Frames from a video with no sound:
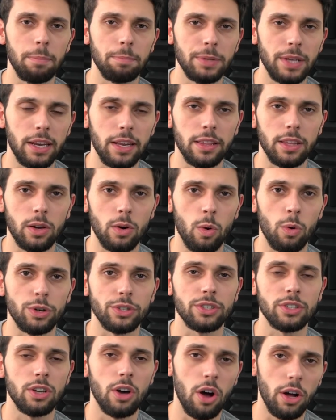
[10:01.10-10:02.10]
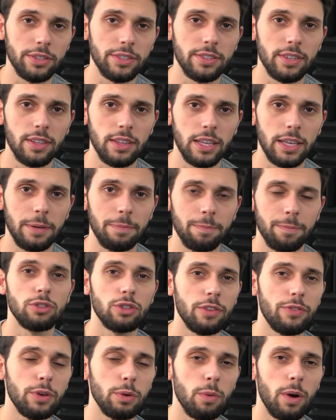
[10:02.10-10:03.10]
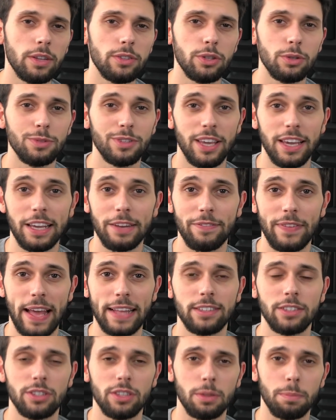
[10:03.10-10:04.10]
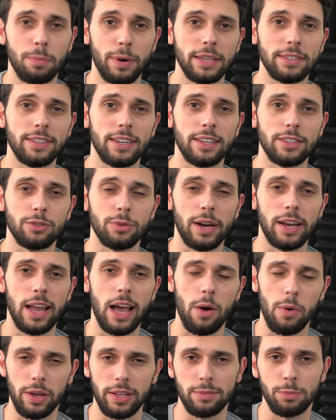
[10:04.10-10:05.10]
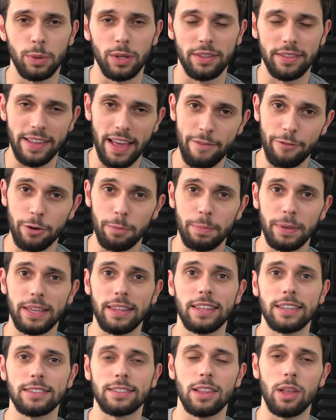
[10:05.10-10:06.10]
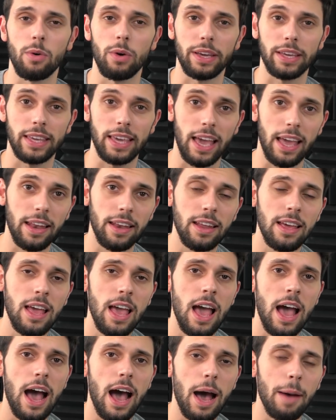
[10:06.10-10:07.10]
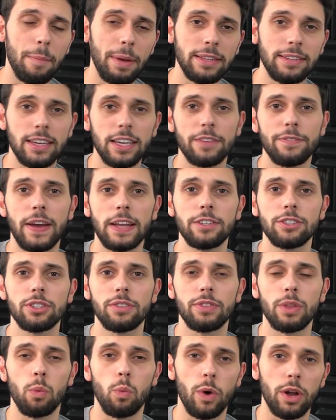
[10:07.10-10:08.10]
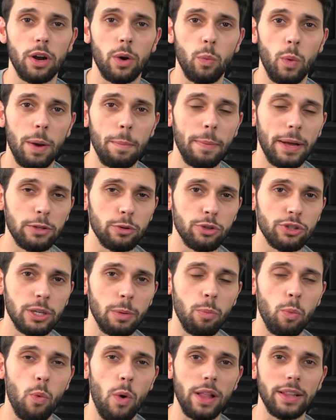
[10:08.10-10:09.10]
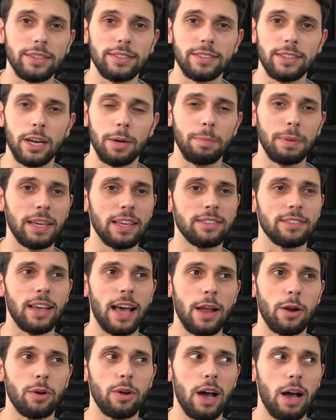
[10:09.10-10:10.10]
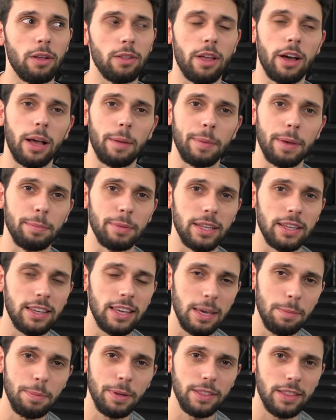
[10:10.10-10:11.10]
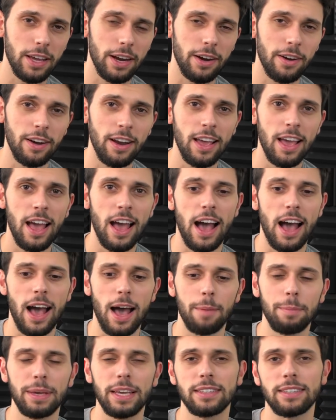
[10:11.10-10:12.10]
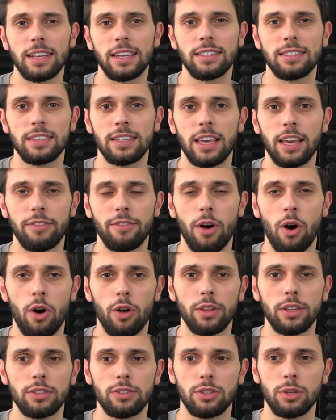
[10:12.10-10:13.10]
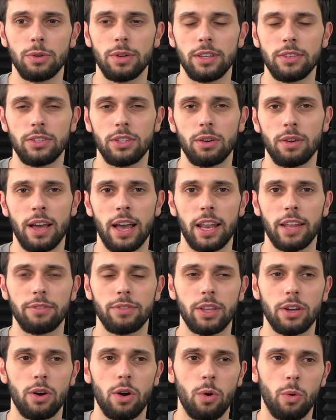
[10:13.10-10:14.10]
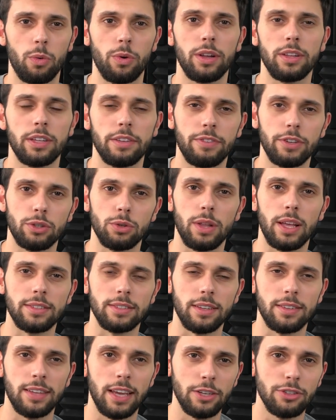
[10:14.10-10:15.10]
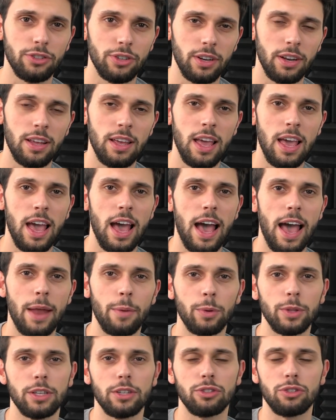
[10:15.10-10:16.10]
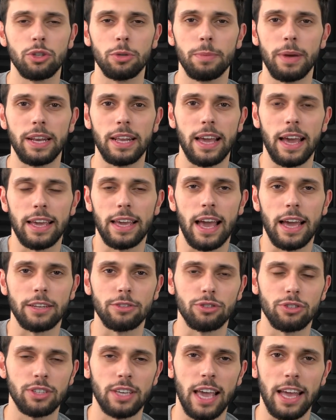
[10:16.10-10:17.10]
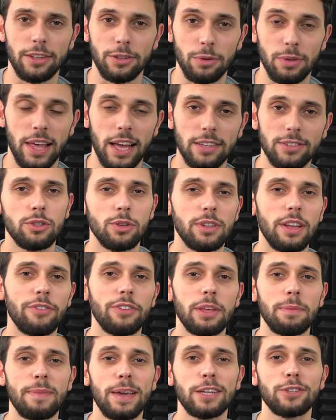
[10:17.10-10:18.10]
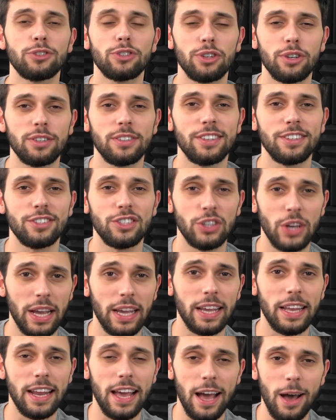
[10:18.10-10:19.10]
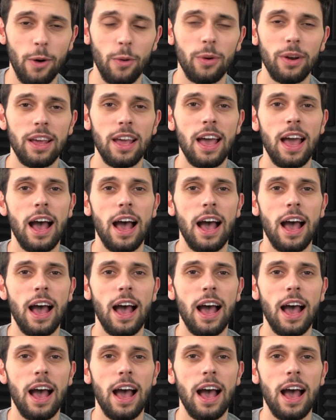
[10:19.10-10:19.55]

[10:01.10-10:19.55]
updating the course constantly. So if you want to take advantage of the price that is right now, it will never be this low again. Um, and take advantage of the one-on-one -on -one mentorship while it's there, because I don't know how long I'm able to keep it there uh, because I need to give all the students, you know, kind of their own individualized attention. And when there's too many, I, I just can't do that. So definitely make sure to check it out.